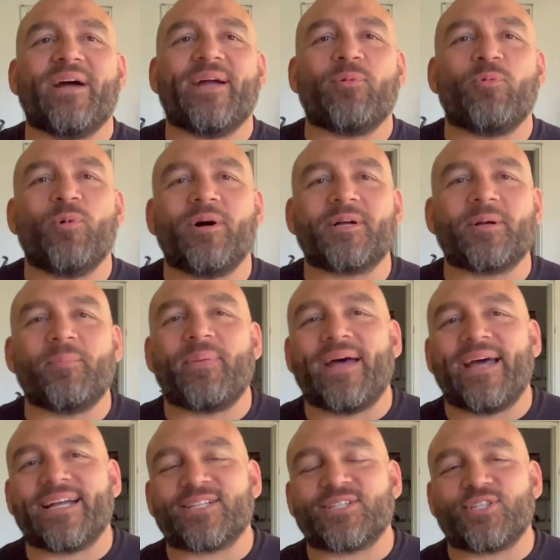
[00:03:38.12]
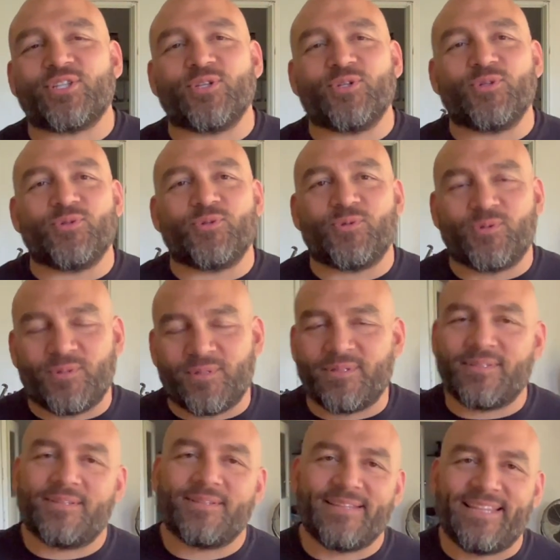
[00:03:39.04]
Welcome back to
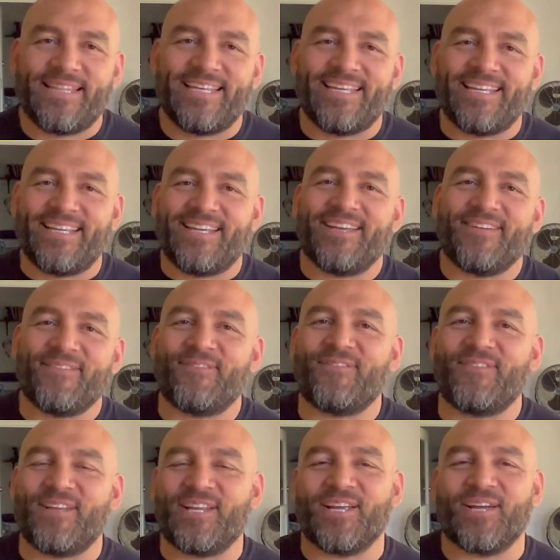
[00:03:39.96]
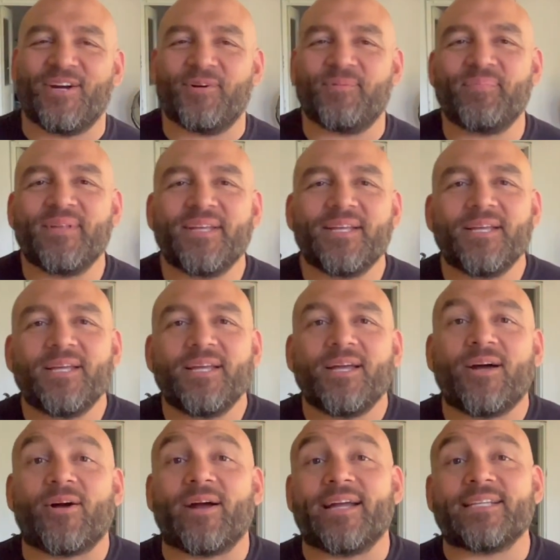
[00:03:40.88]
the video.
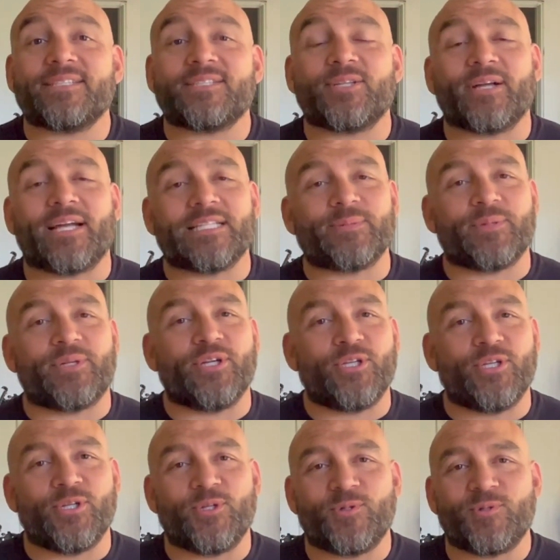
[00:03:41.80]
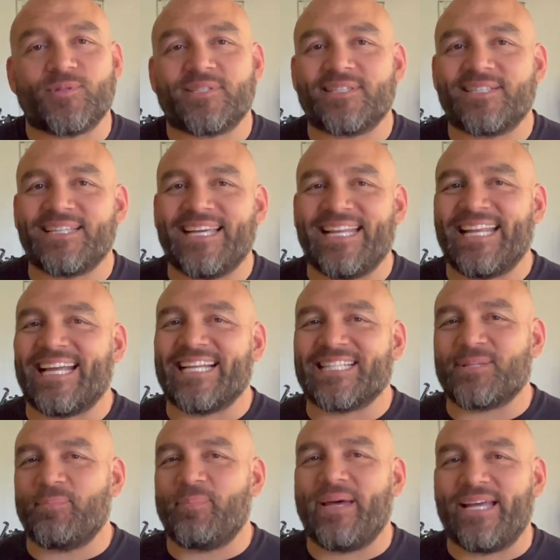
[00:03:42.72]
All right, so I got some good news and I got
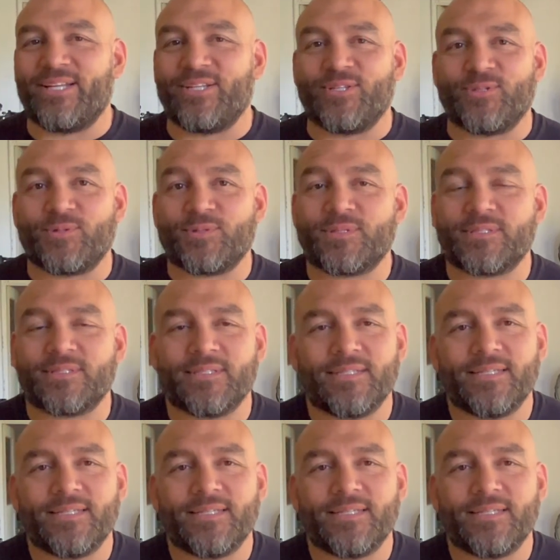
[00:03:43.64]
some bad news.